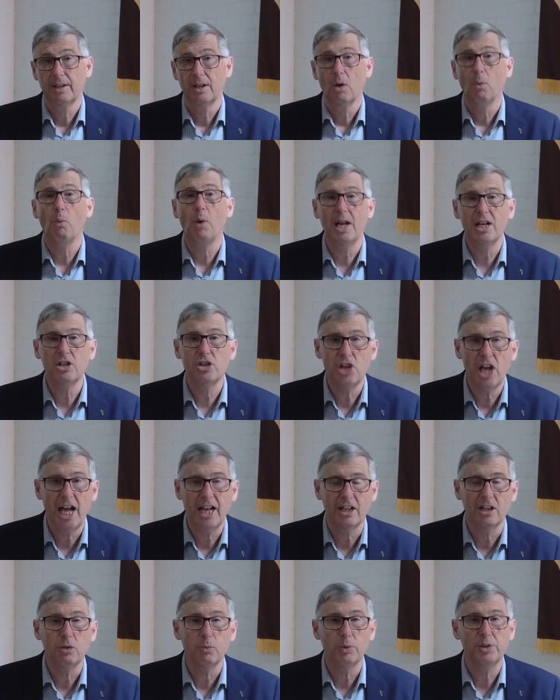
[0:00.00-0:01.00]
One
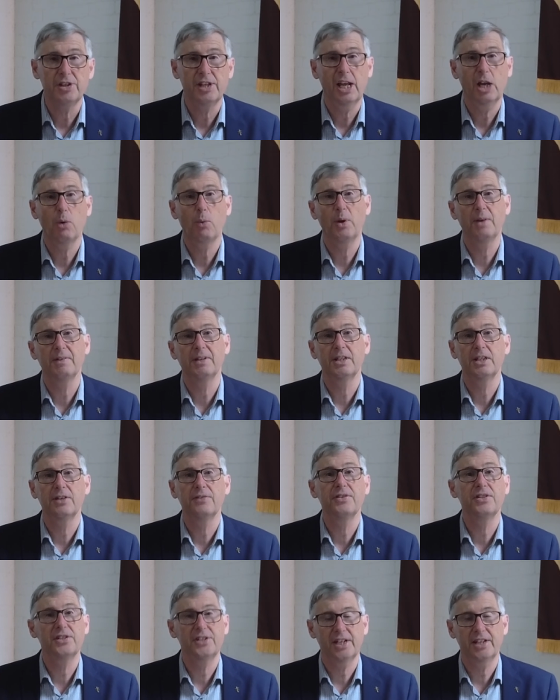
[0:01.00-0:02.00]
talent was the equivalent
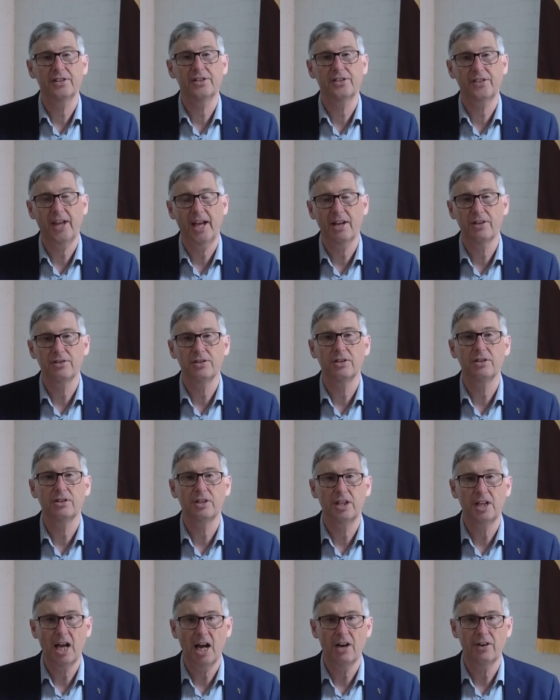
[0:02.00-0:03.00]
of 6,000
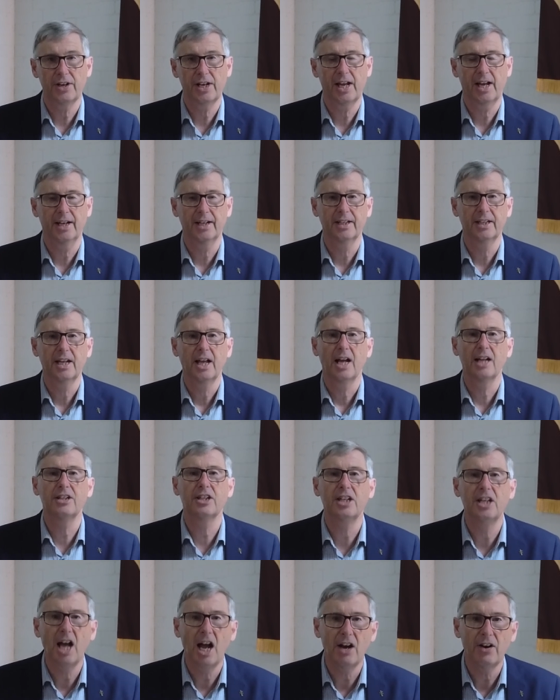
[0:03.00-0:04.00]
denarii. A
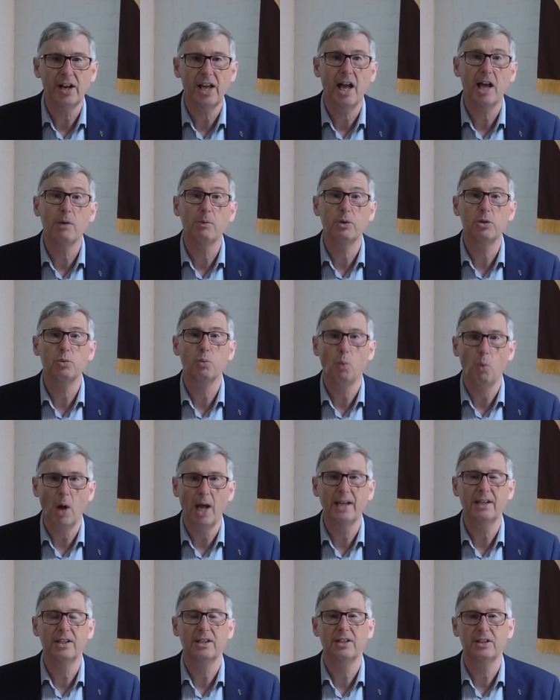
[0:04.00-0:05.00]
denarii was
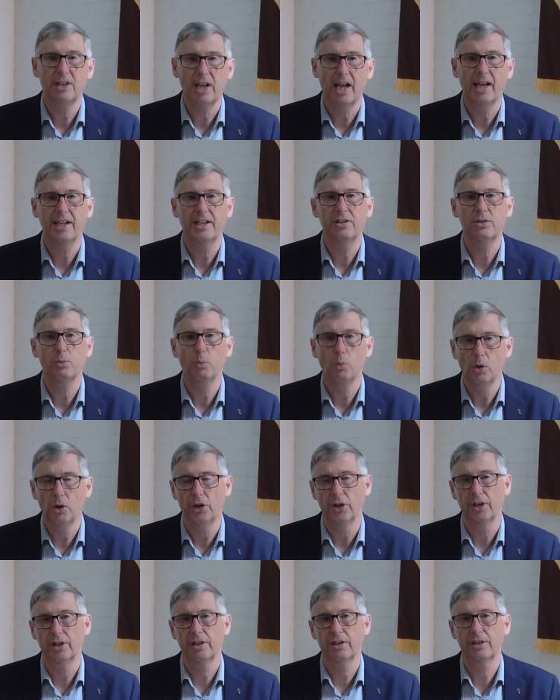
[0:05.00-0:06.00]
one day's
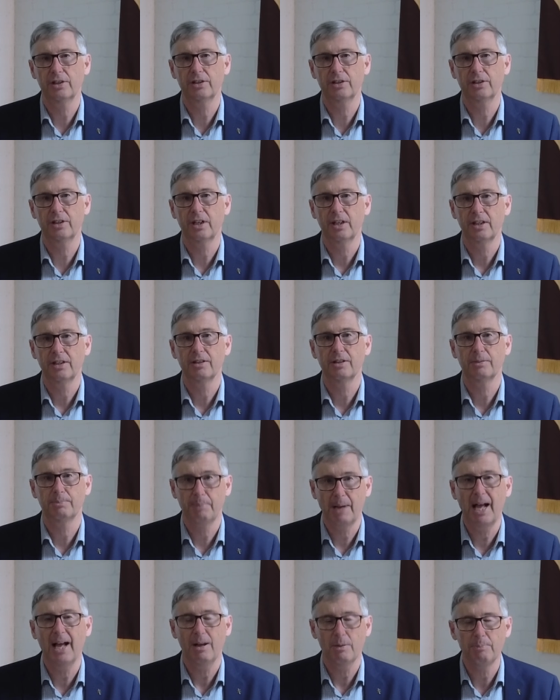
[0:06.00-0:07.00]
work,
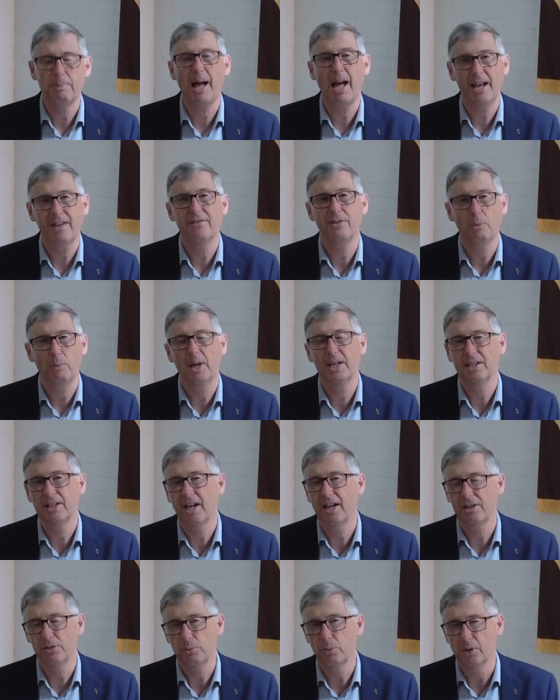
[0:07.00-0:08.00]
pay for one
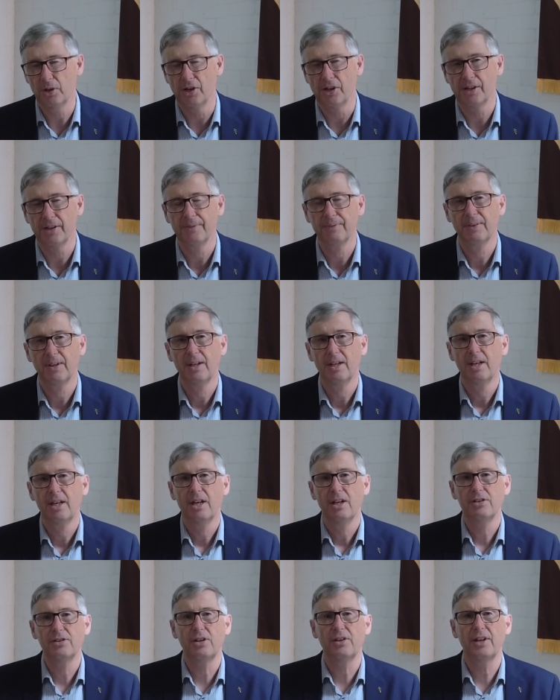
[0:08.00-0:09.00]
day's work.
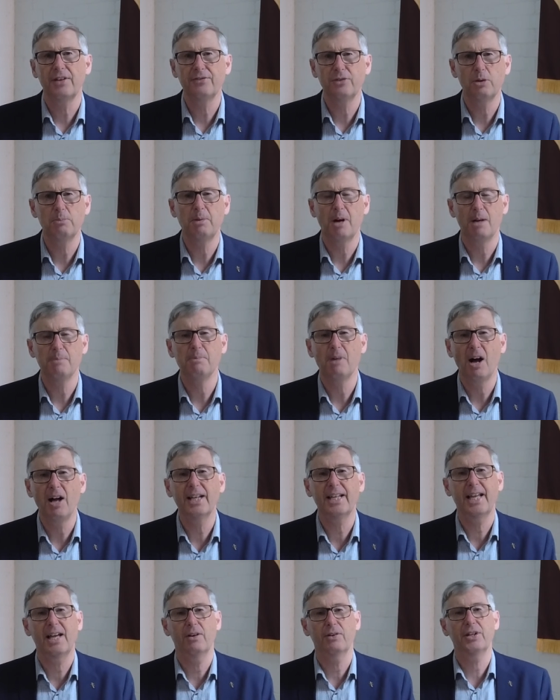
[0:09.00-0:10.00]
So therefore, by my
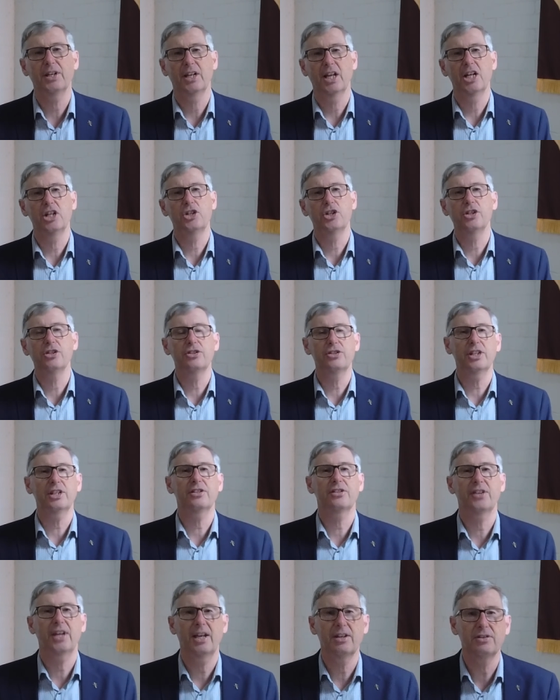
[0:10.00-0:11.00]
calculation,
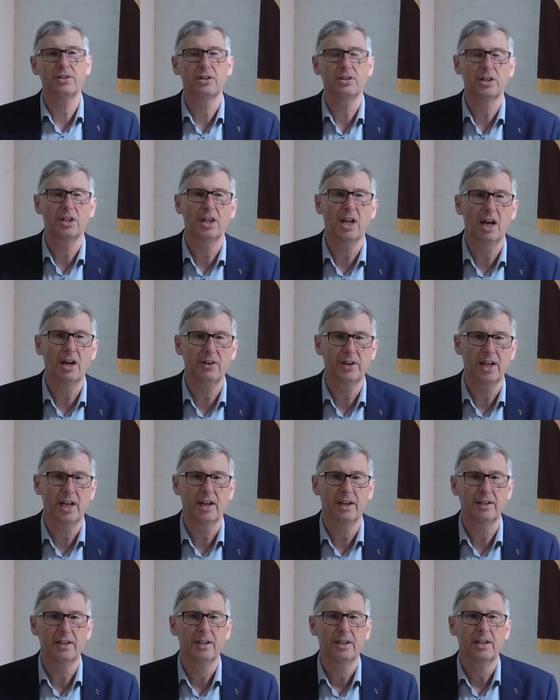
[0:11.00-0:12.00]
6,000
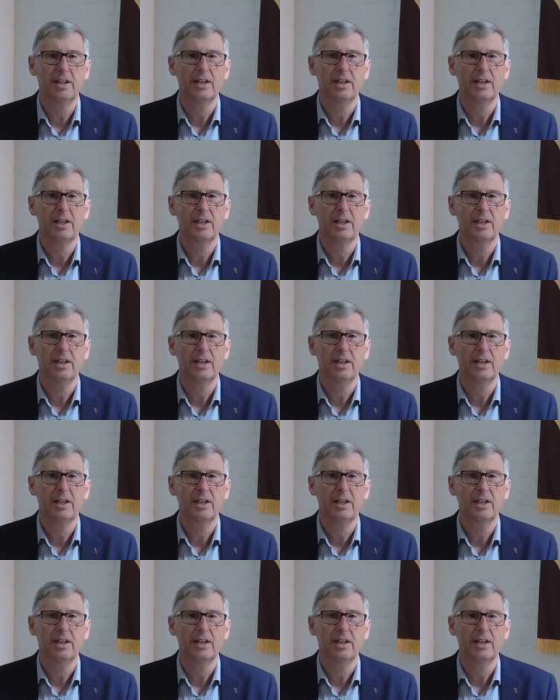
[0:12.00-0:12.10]
denarii